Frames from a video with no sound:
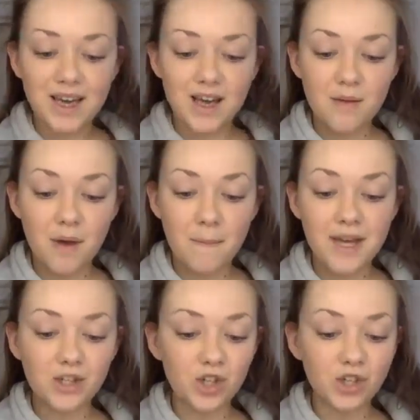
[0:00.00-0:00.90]

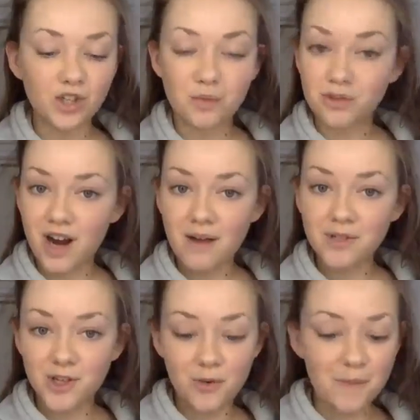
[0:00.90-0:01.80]
make sure to subscribe
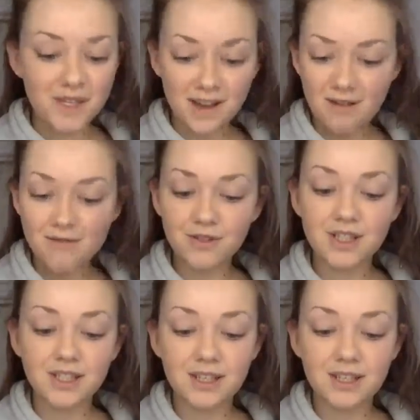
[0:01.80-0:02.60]
so you don't miss out.